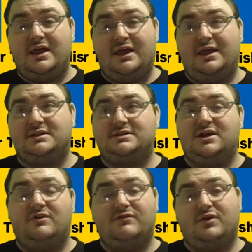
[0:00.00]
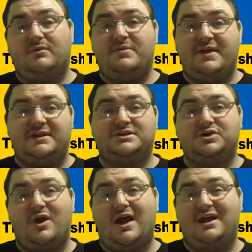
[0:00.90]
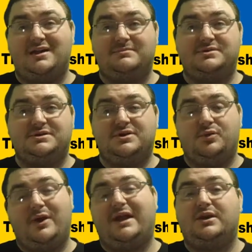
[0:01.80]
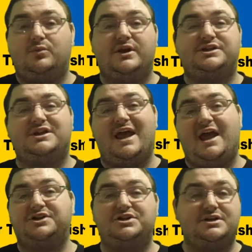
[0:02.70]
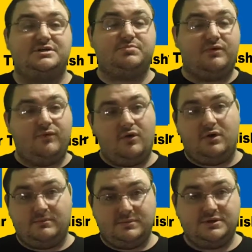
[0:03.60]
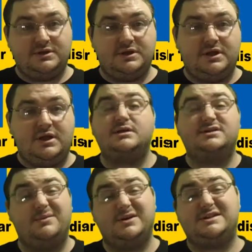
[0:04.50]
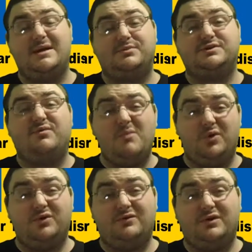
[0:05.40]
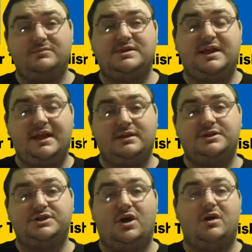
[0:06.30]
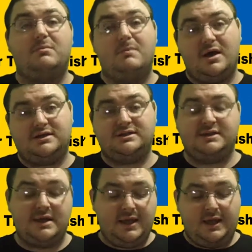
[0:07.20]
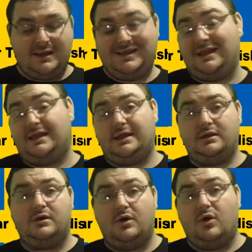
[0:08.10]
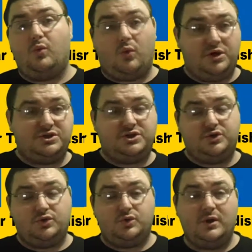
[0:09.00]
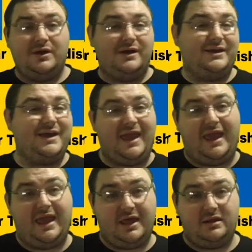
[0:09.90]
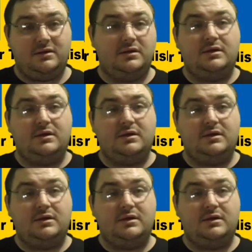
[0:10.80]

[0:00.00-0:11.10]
it's a verb that describes the way in which an action is performed. Some examples of modal verbs in English are must, need, want to, can,